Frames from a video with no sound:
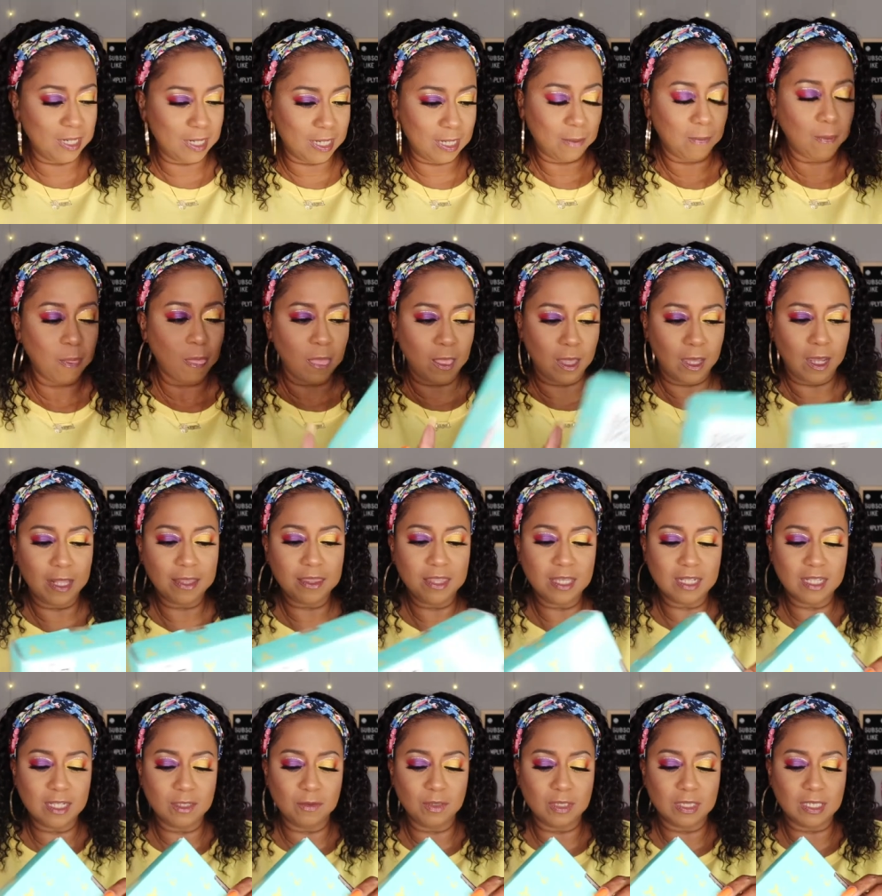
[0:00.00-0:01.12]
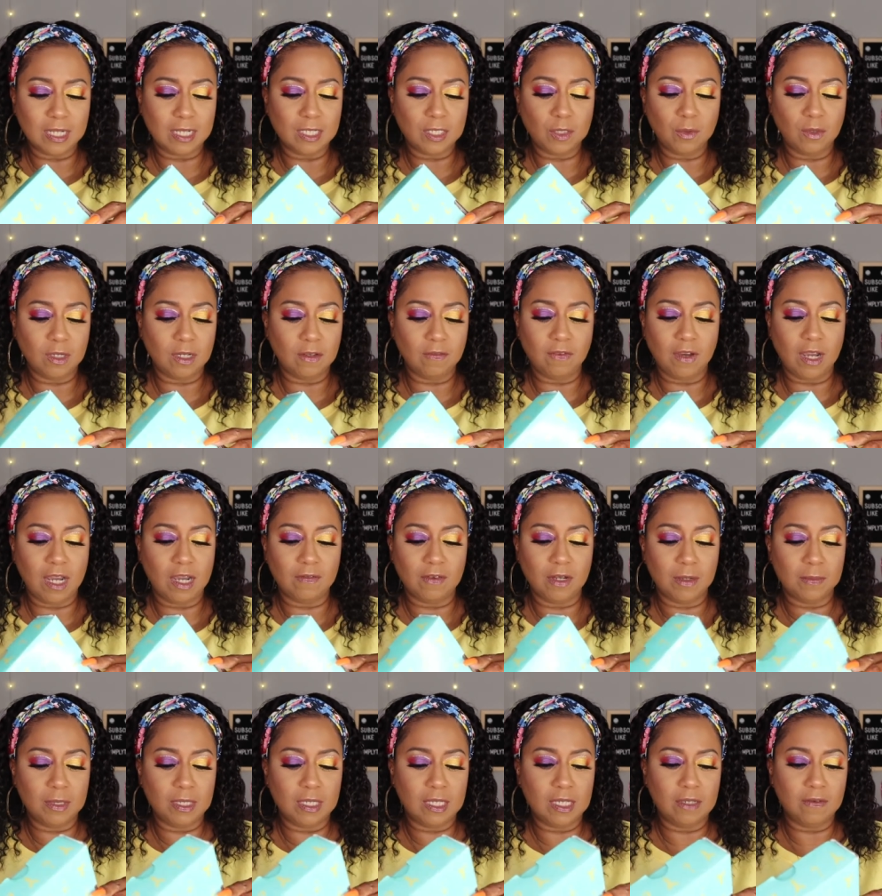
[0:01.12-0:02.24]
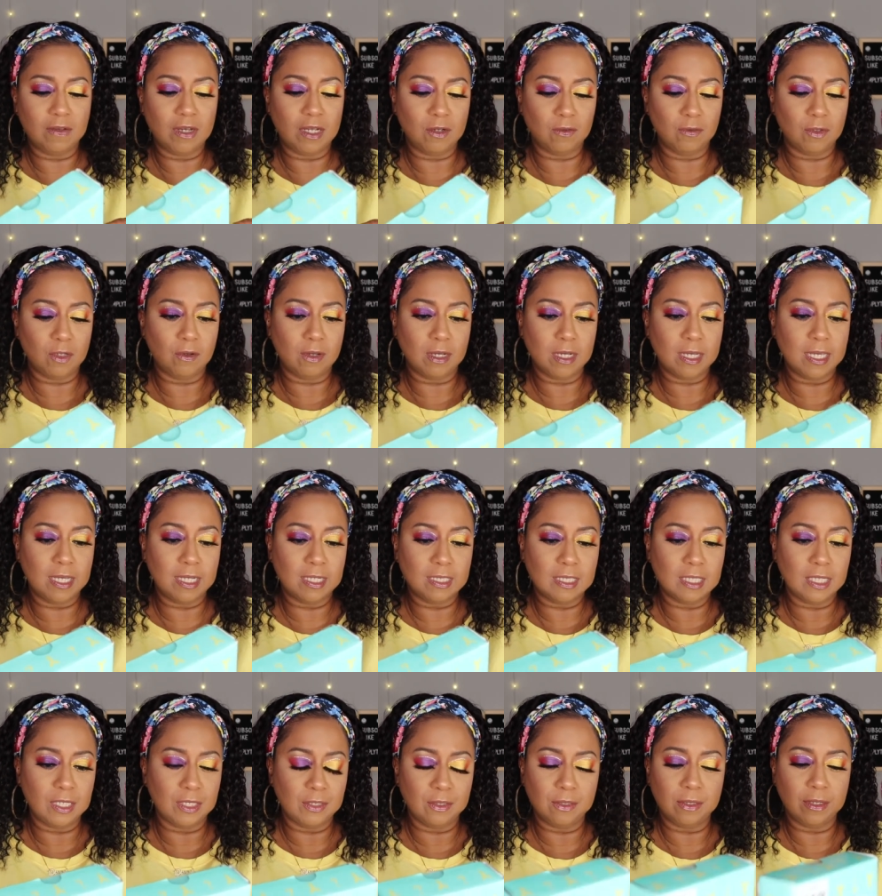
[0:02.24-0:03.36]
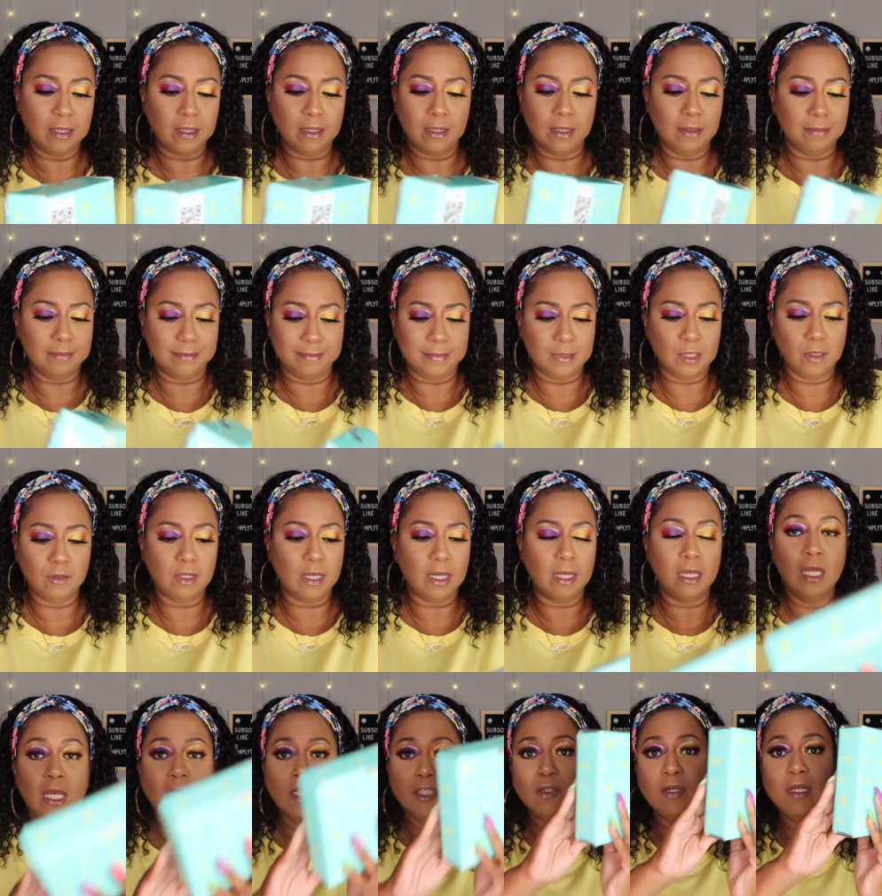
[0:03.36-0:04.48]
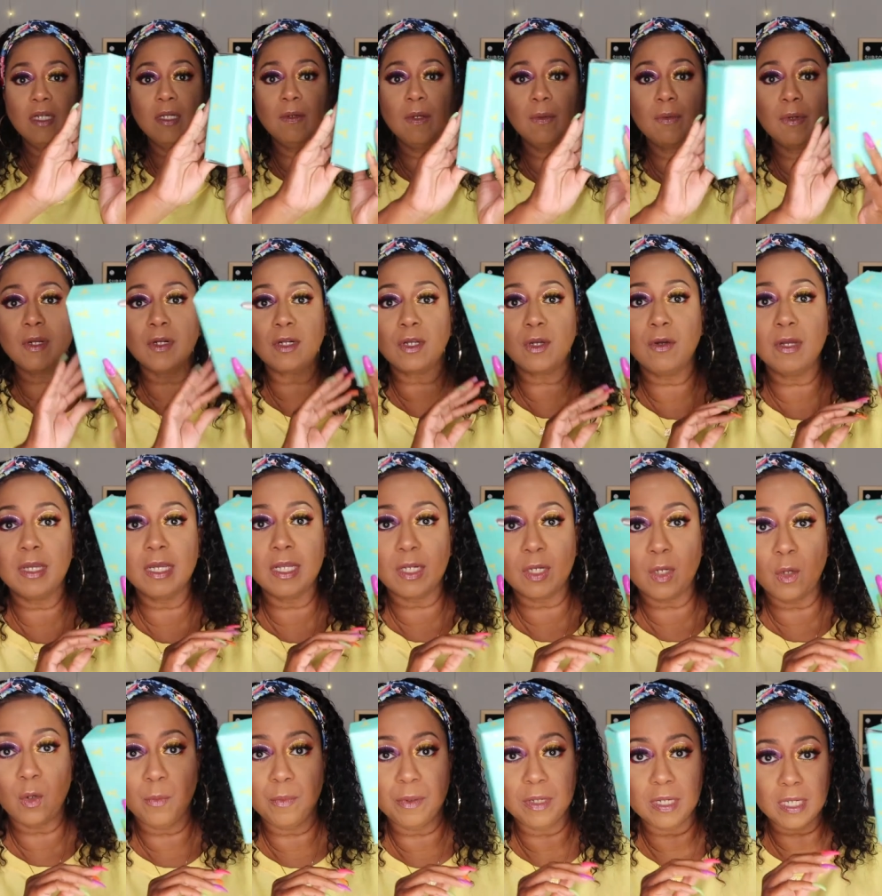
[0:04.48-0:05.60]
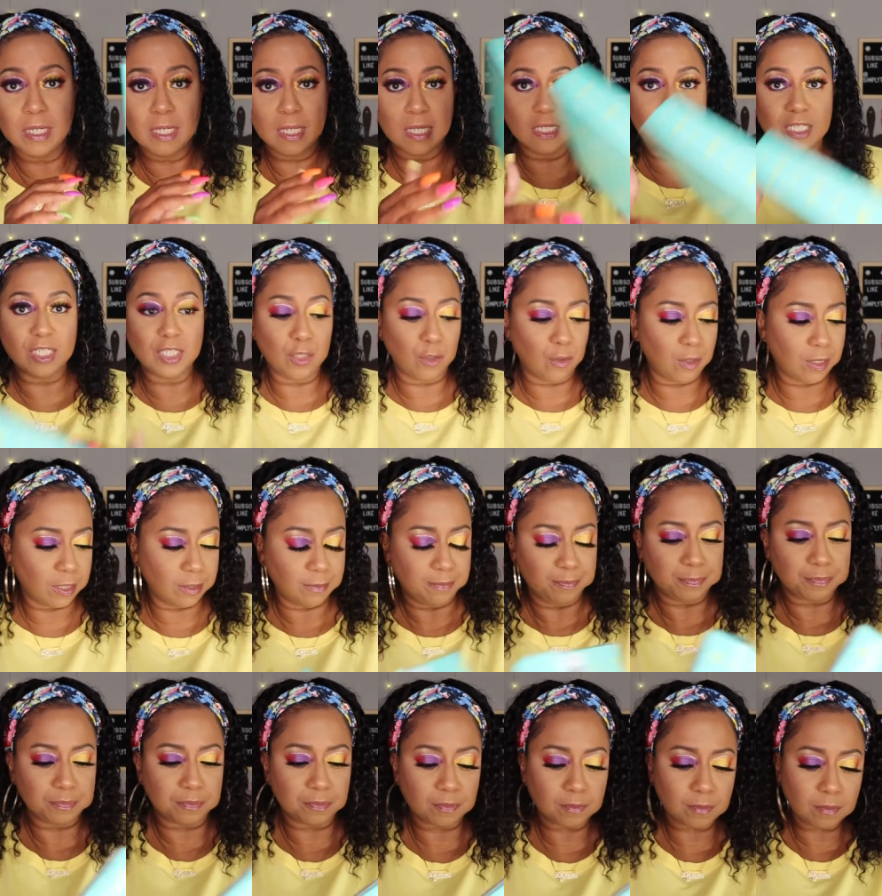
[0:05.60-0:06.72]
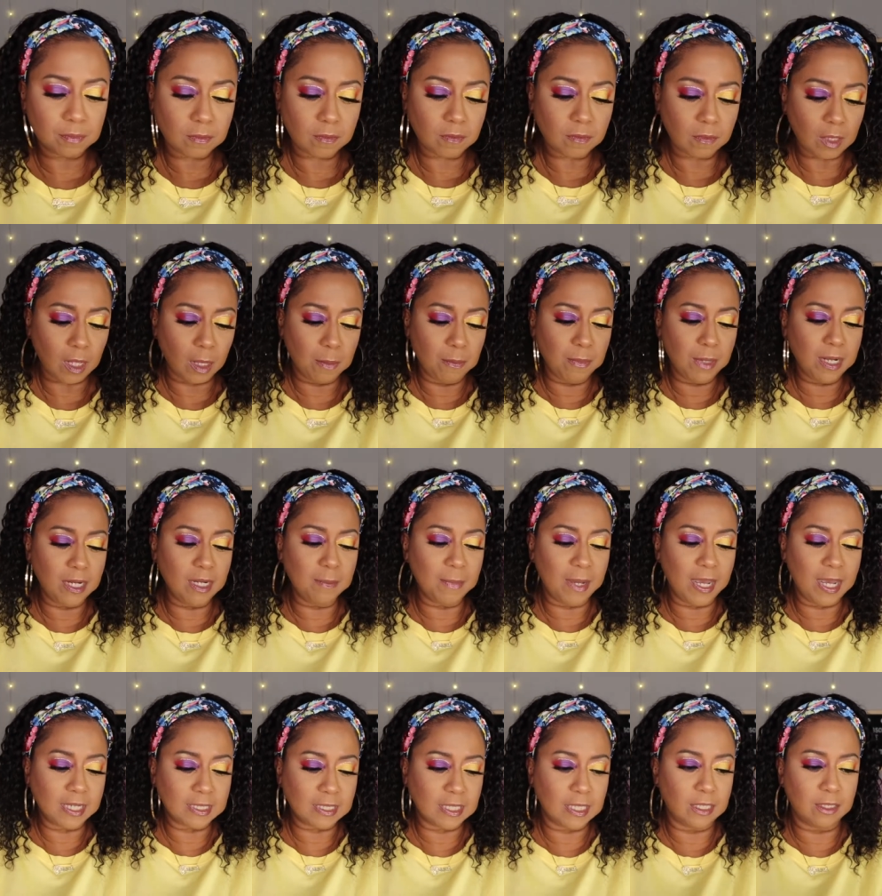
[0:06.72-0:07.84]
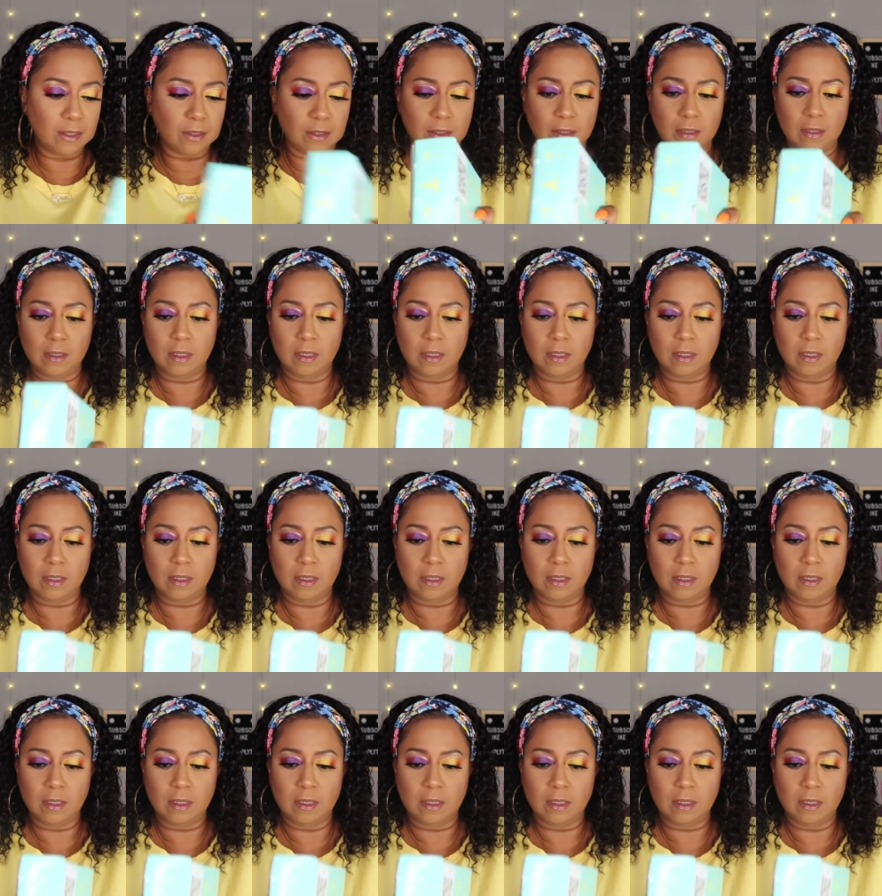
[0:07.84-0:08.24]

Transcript: mini i think this one's like 25 i believe i don't know i can't tell you um okay so anyway we're gonna go ahead and open and get started mini box here